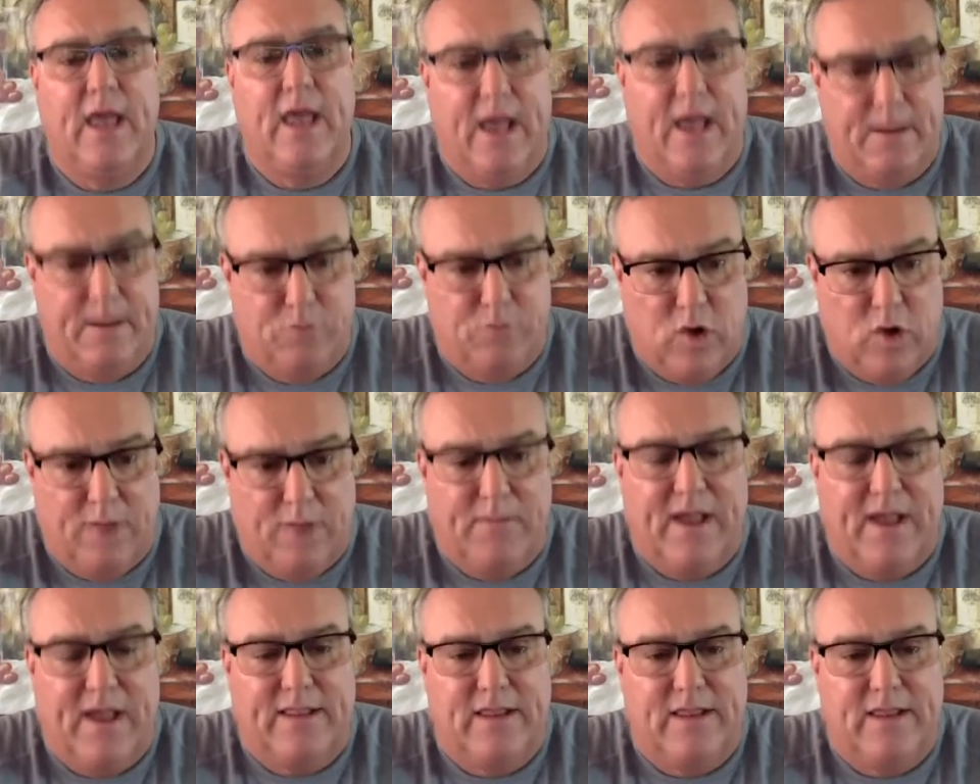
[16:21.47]
I brought
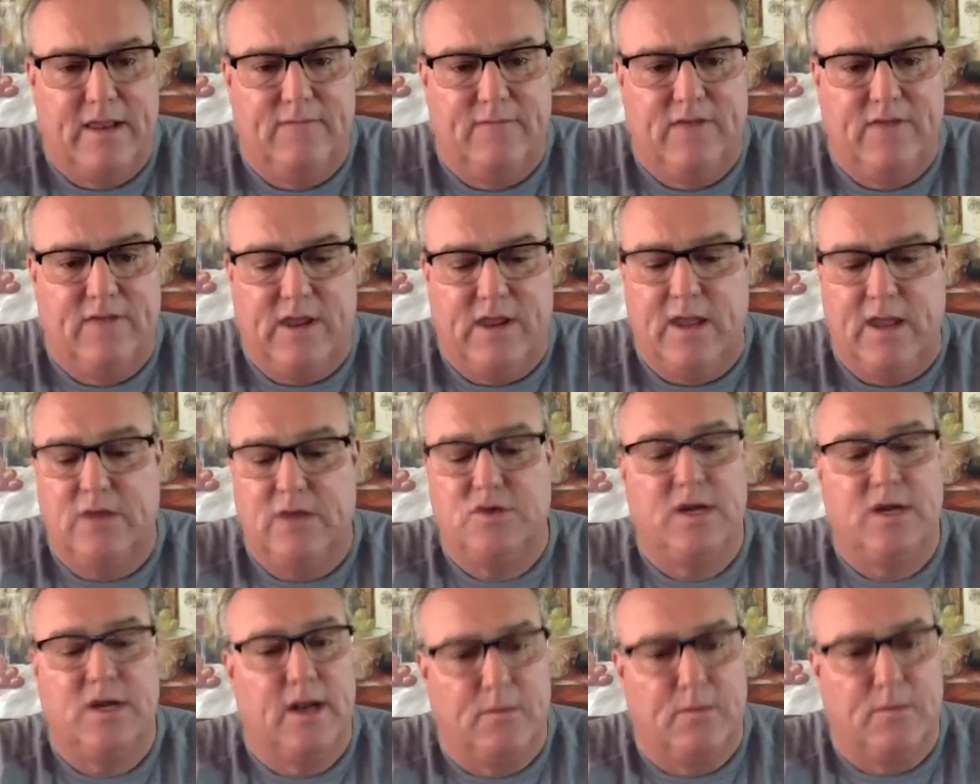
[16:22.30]
back the
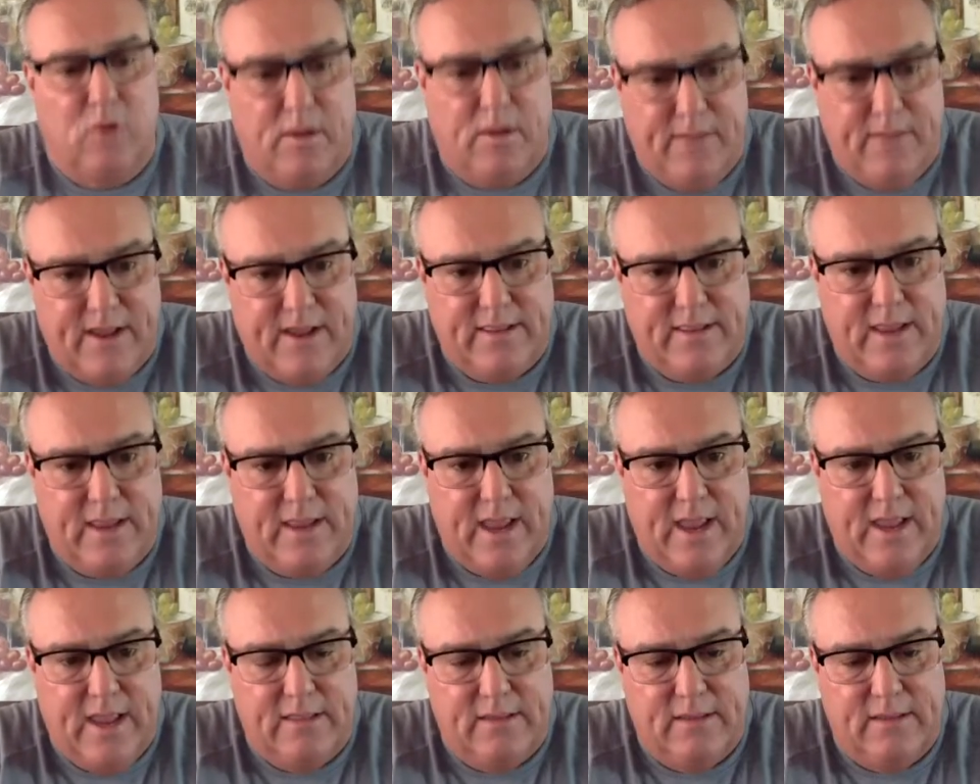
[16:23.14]
invocation and I brought back the
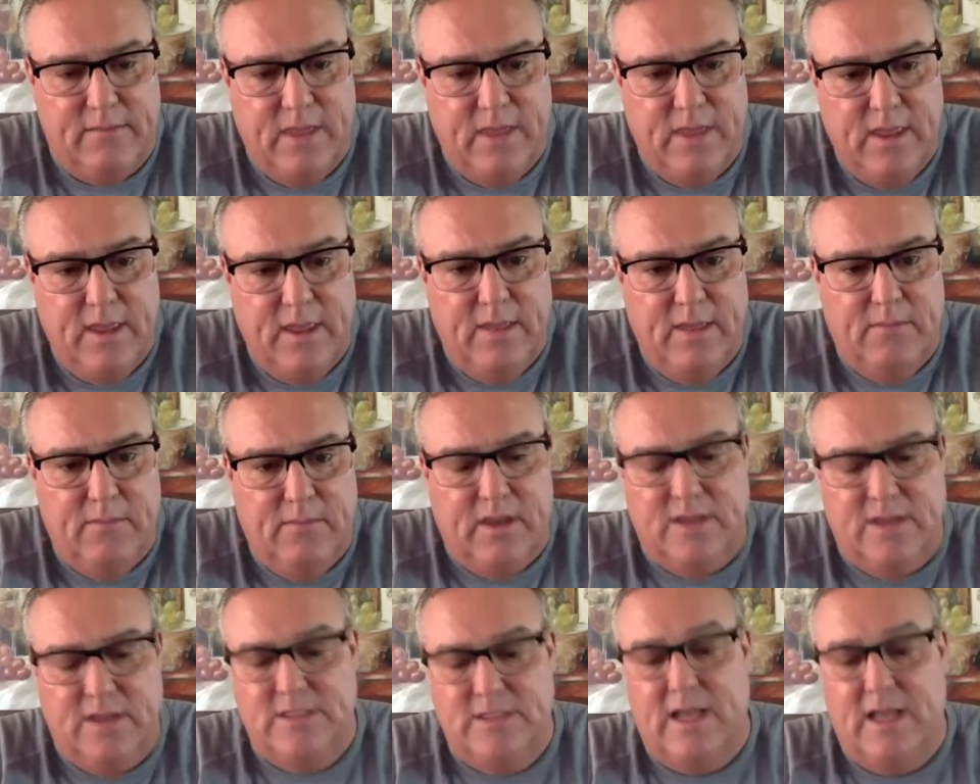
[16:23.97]
anthem
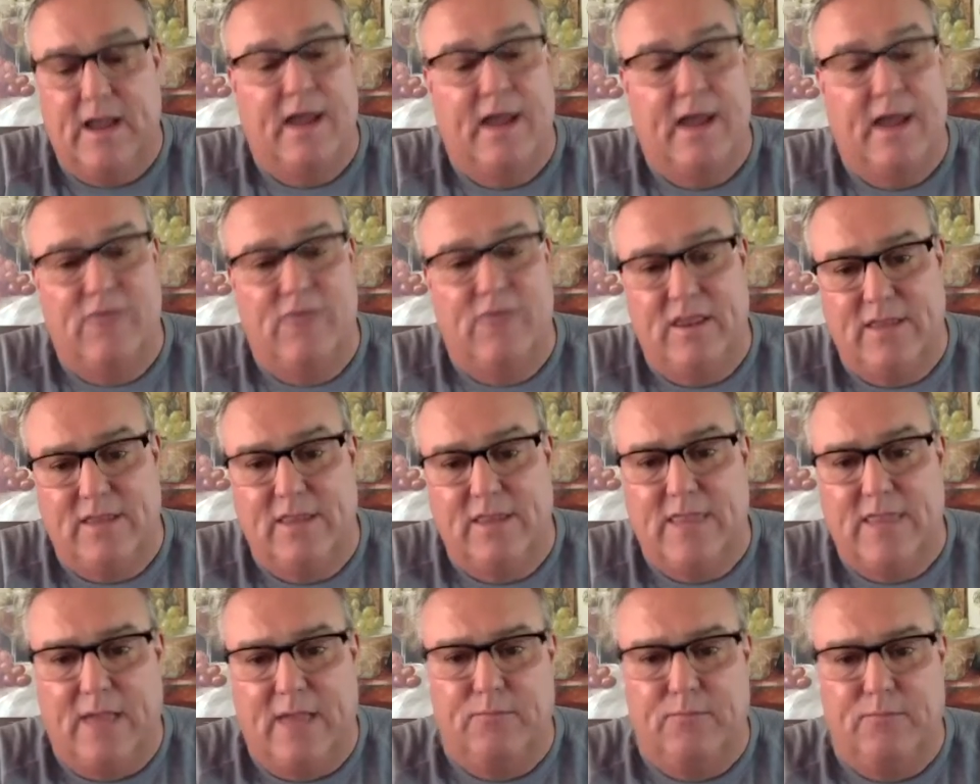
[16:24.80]
because I, I think
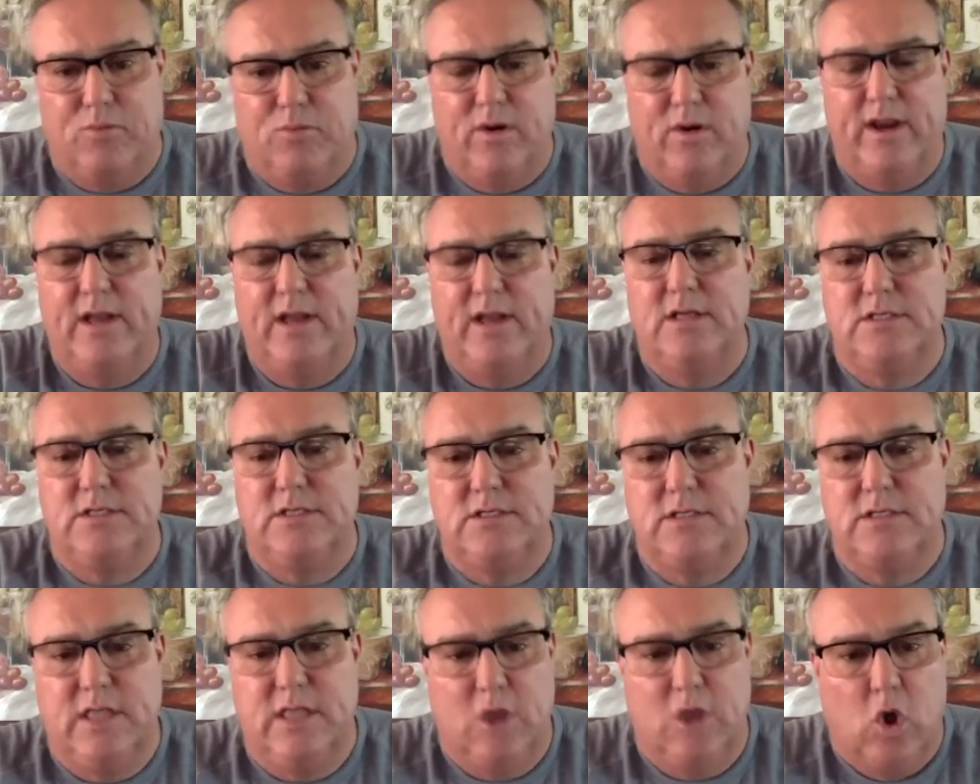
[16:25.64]
that that
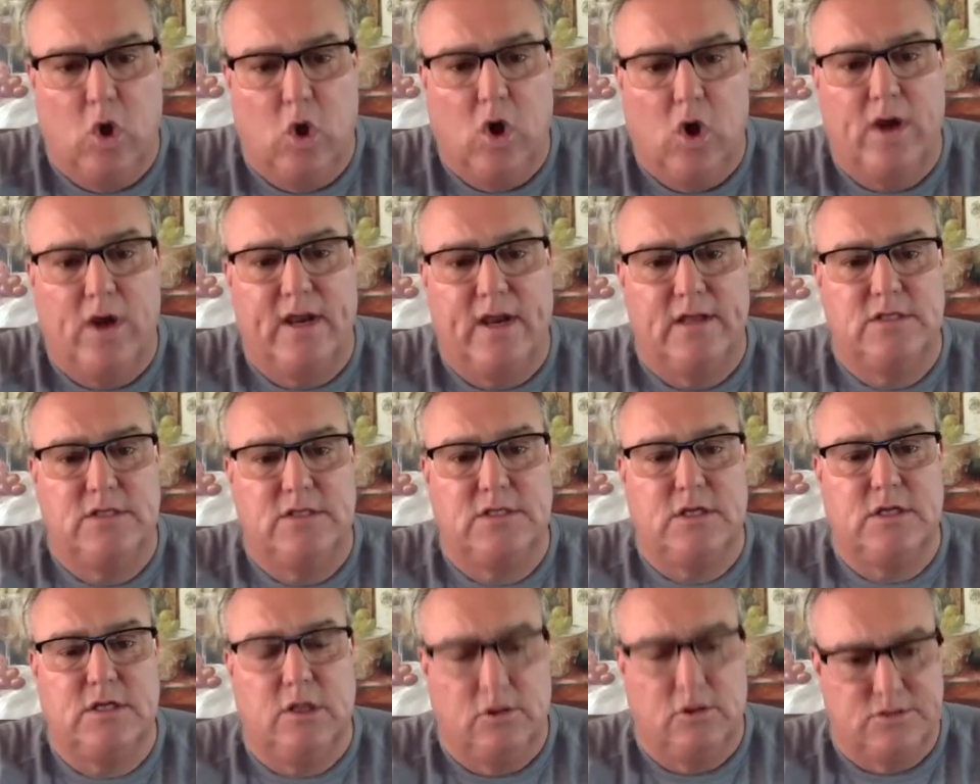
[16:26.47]
brings the
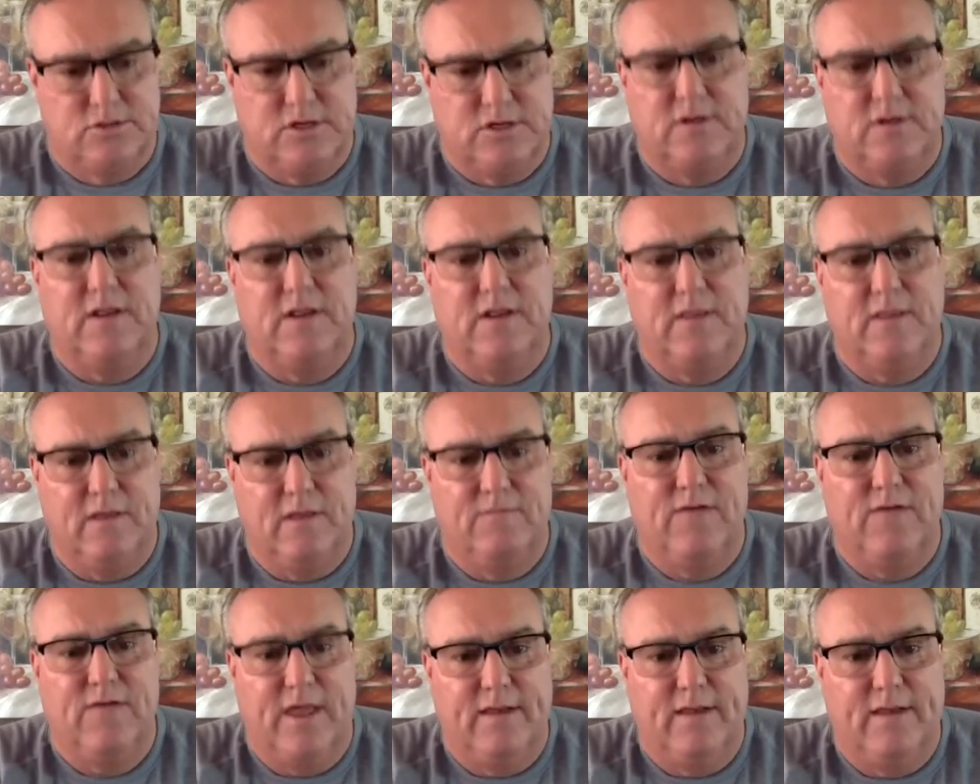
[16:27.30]
audience closer to the
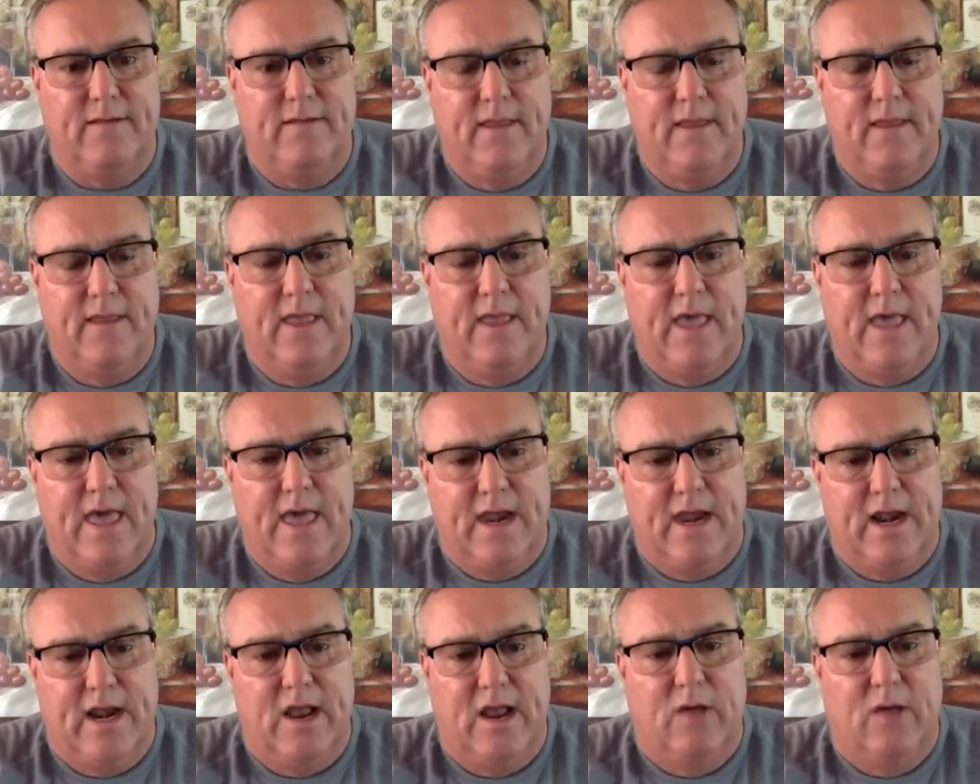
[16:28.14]
event and
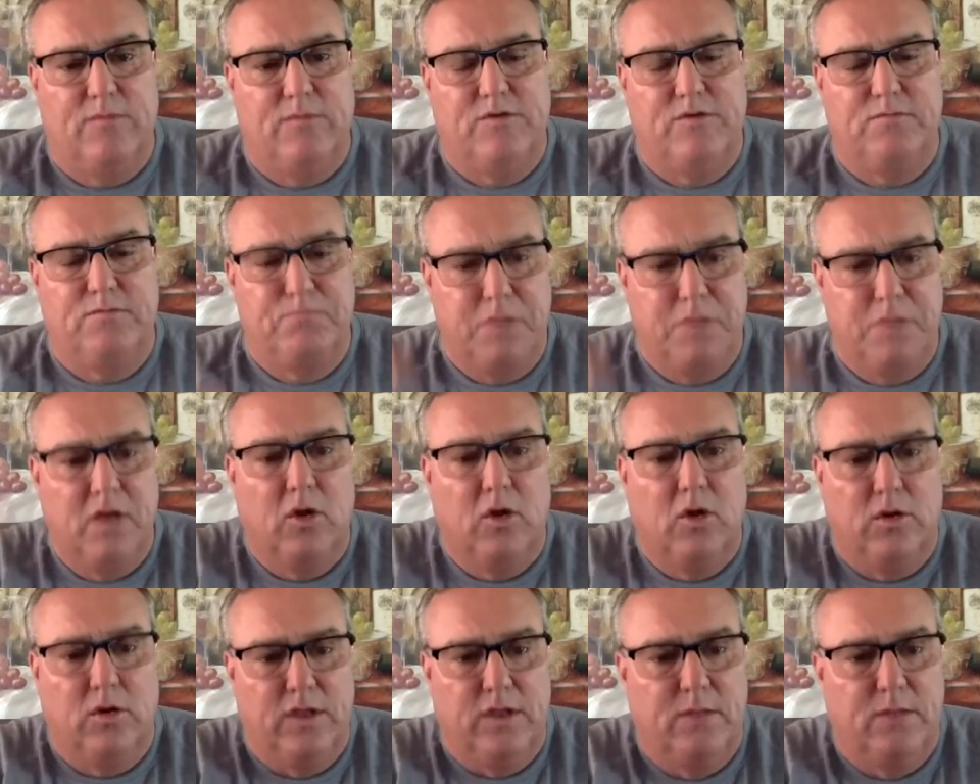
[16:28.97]
it helps
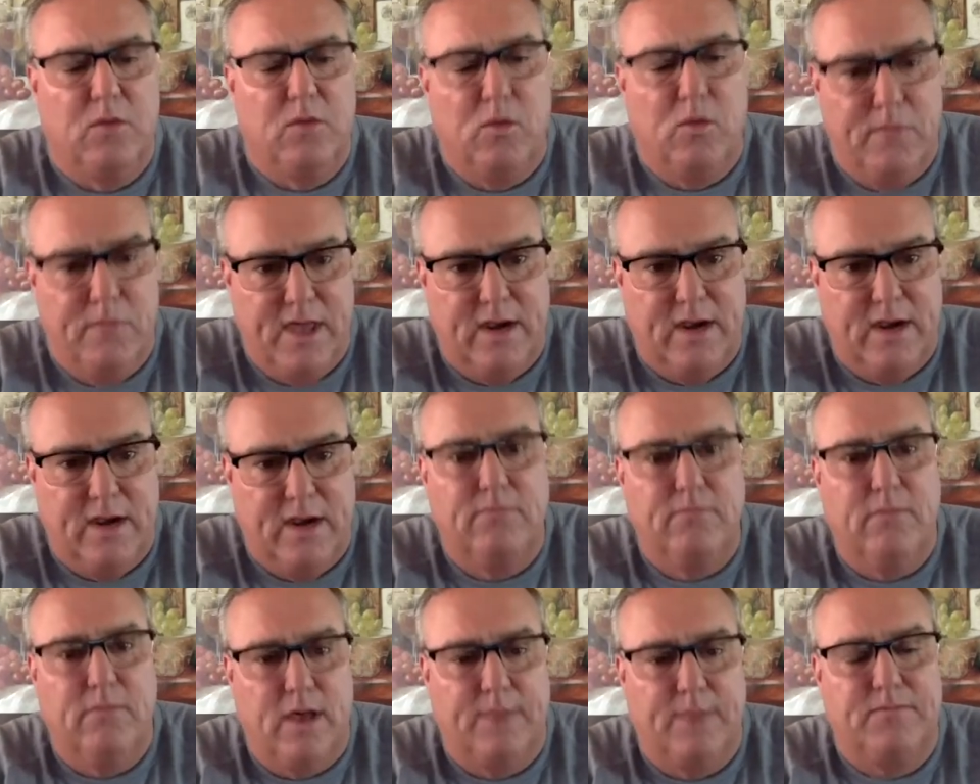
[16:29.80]
build the
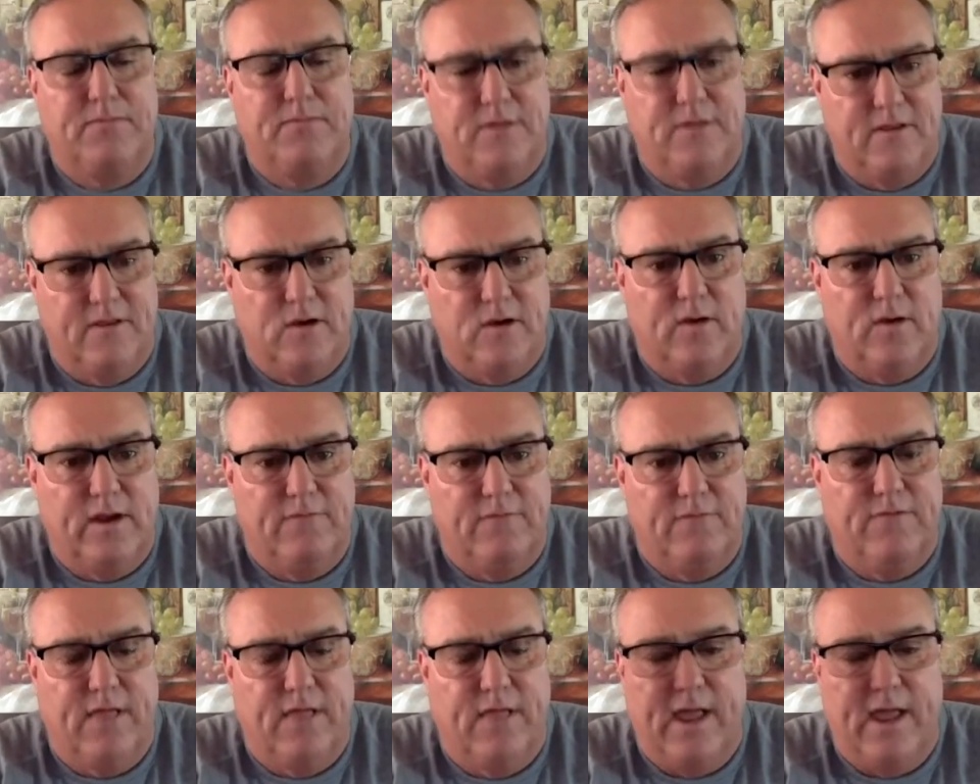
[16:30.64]
momentum up to the
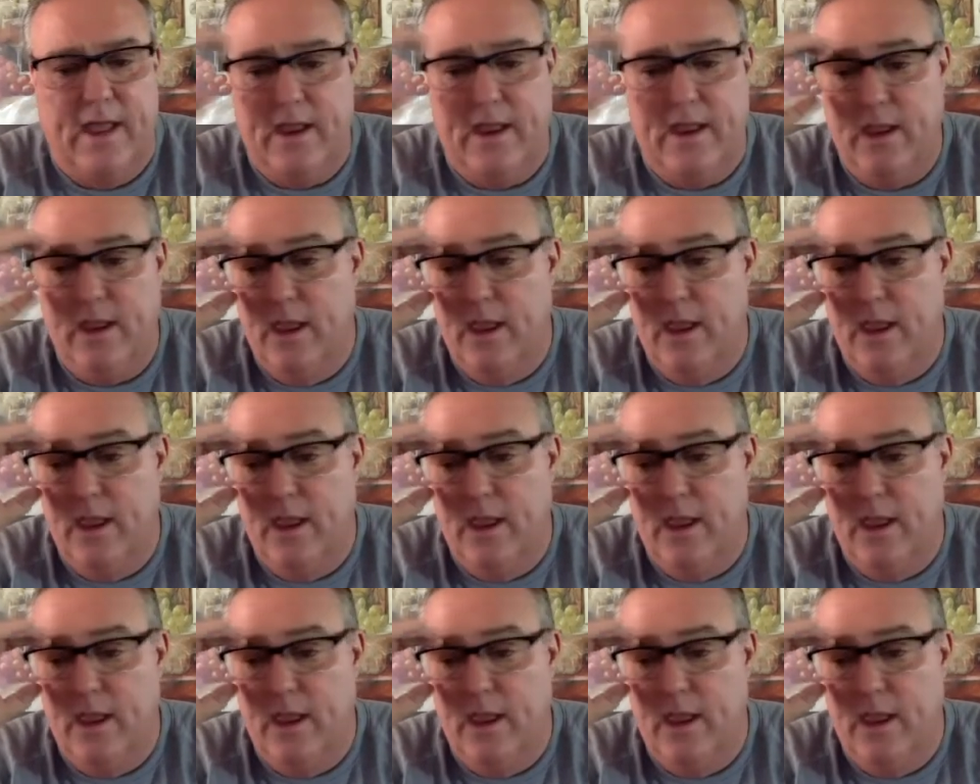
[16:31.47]
green flag.